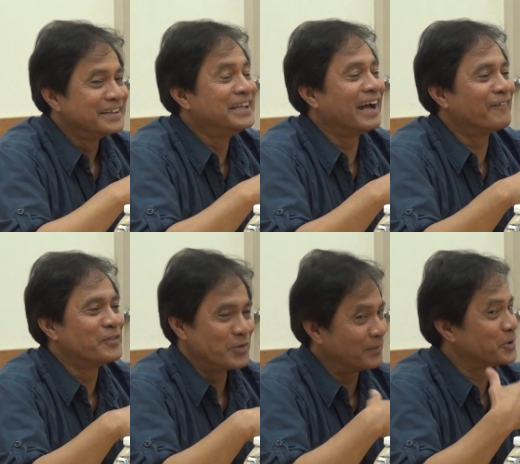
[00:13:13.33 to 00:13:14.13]
they
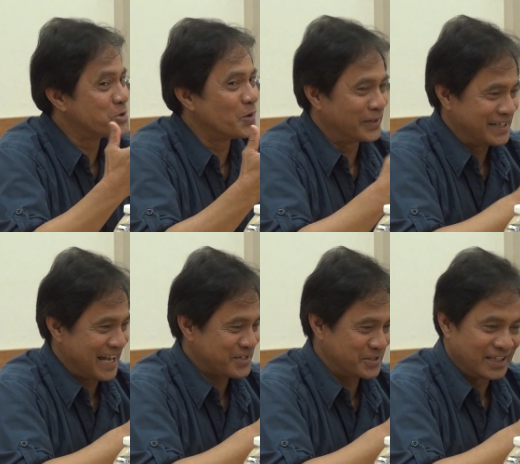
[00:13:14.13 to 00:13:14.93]
have, we have to show it in
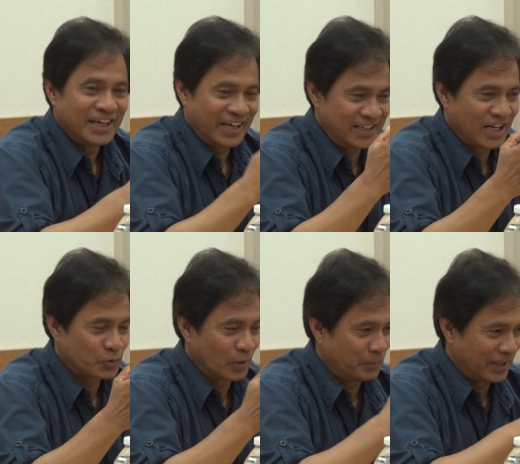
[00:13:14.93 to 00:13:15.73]
action, in
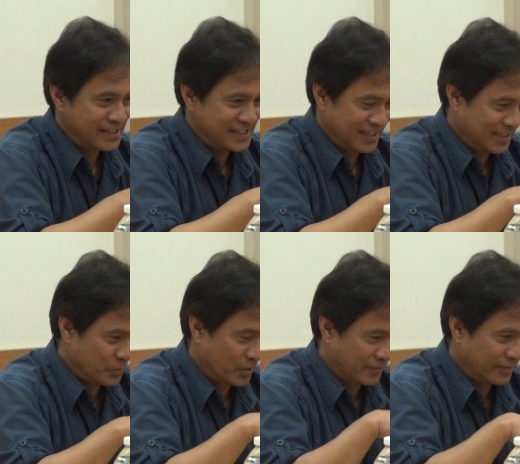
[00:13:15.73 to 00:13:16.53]
actual policy that
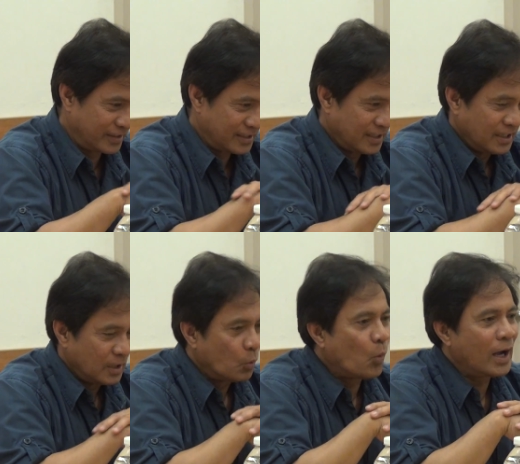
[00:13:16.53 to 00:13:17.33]
we are friends.
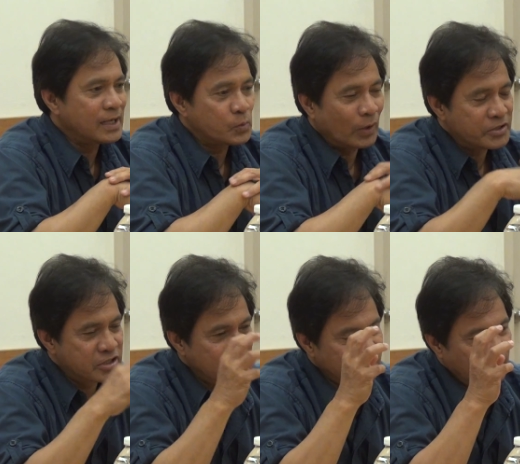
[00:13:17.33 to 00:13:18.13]
Once we
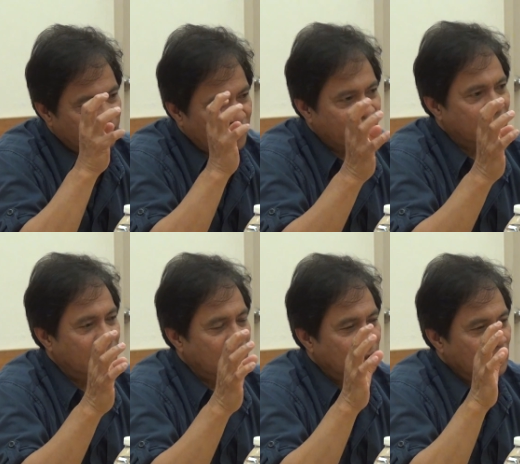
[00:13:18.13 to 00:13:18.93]
achieve a
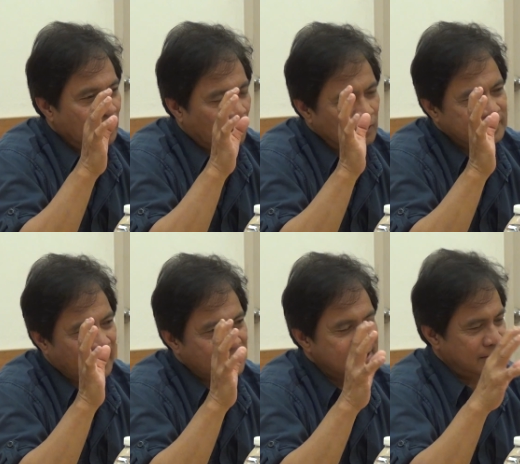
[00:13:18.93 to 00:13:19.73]
friendly
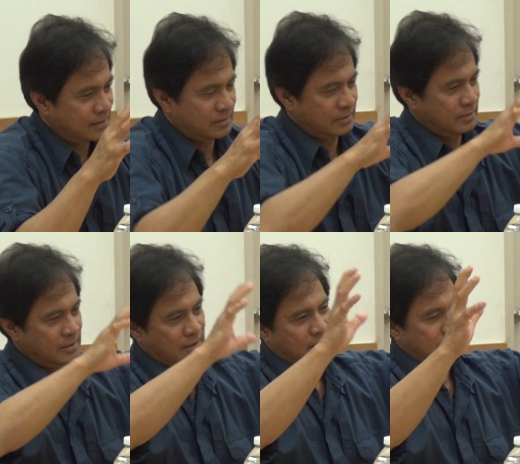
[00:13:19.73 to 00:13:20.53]
context, a
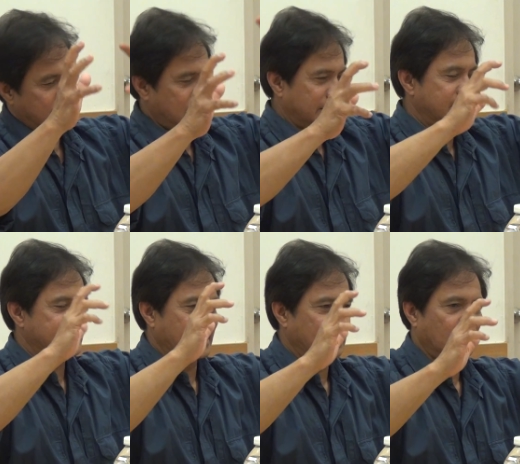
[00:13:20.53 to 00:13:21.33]
strategic
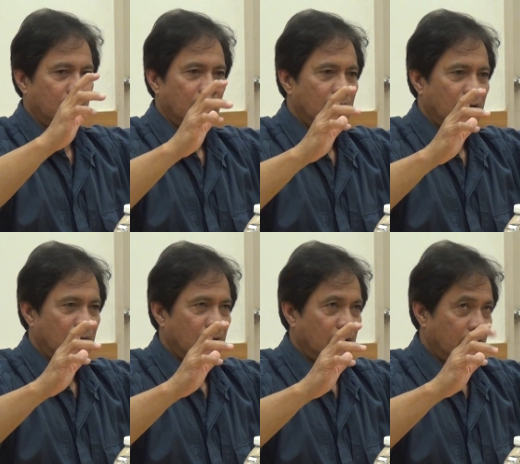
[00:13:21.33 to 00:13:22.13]
understanding,
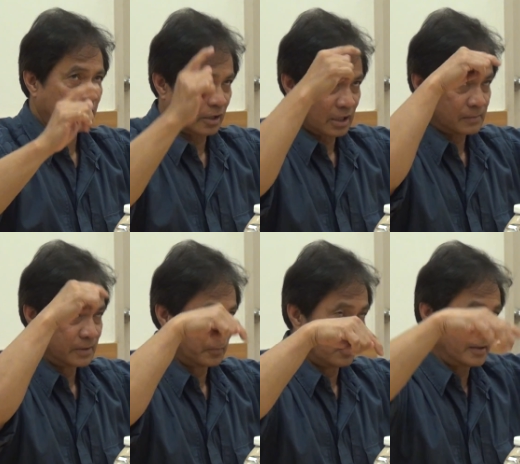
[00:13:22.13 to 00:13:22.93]
and here comes
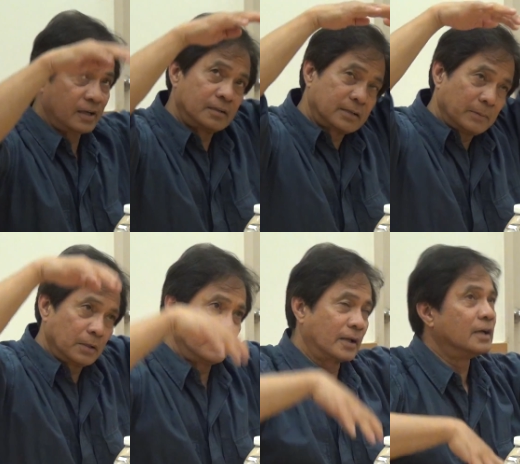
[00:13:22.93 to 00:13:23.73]
diplomacy at the top
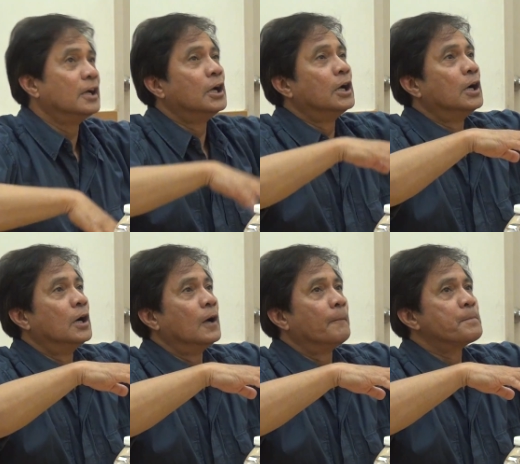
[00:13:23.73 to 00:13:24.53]
level.
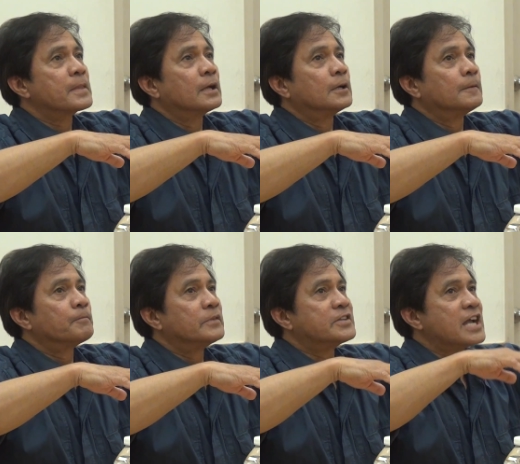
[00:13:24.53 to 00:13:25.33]
Uh,
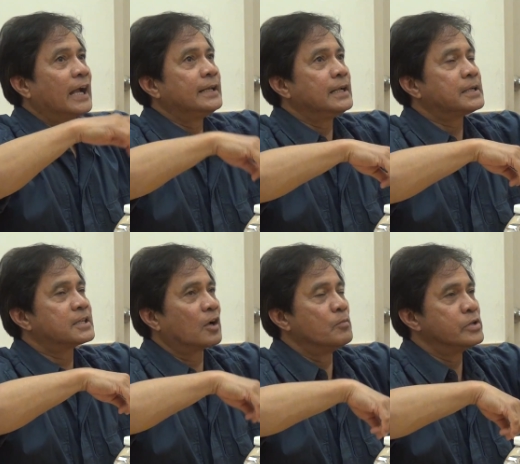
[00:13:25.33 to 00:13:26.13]
the
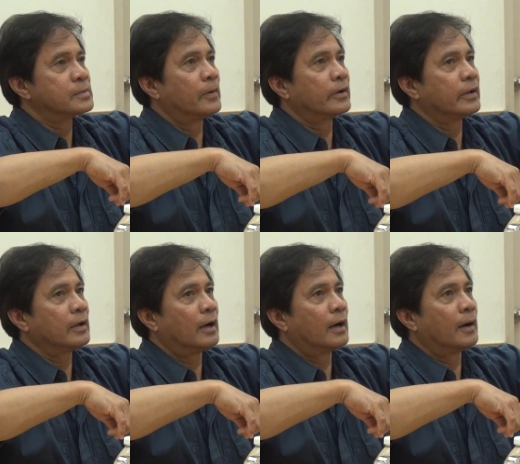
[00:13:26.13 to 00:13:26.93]
Chinese Communist Party
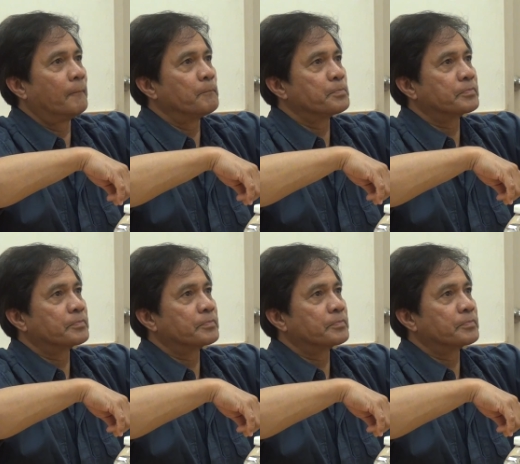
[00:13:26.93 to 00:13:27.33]
are